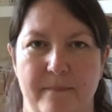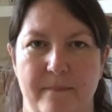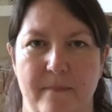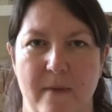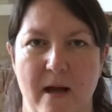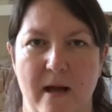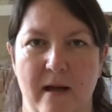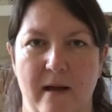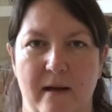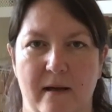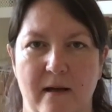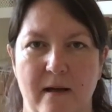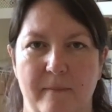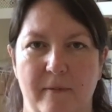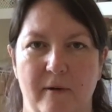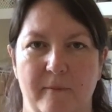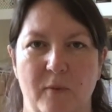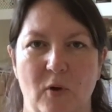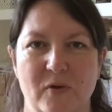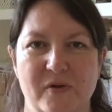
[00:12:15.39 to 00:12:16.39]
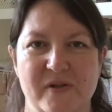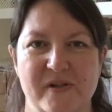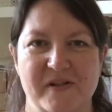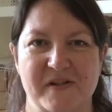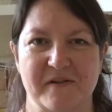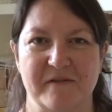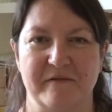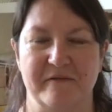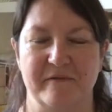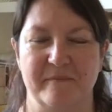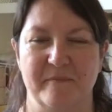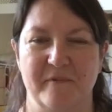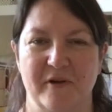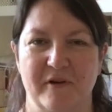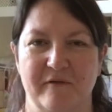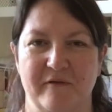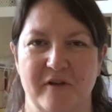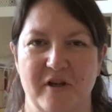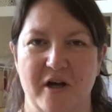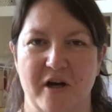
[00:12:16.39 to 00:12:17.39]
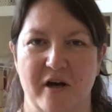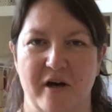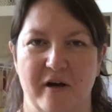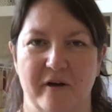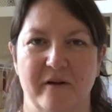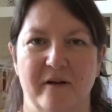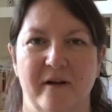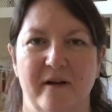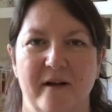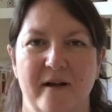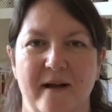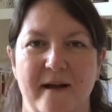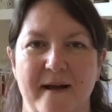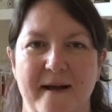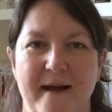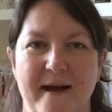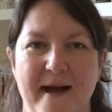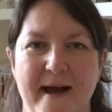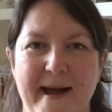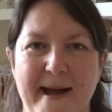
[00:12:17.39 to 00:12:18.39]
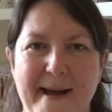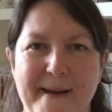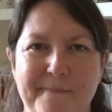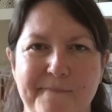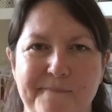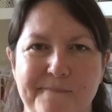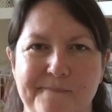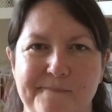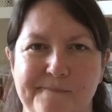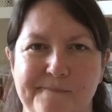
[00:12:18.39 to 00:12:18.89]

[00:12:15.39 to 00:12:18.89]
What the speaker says: couple of boxes of yarn, and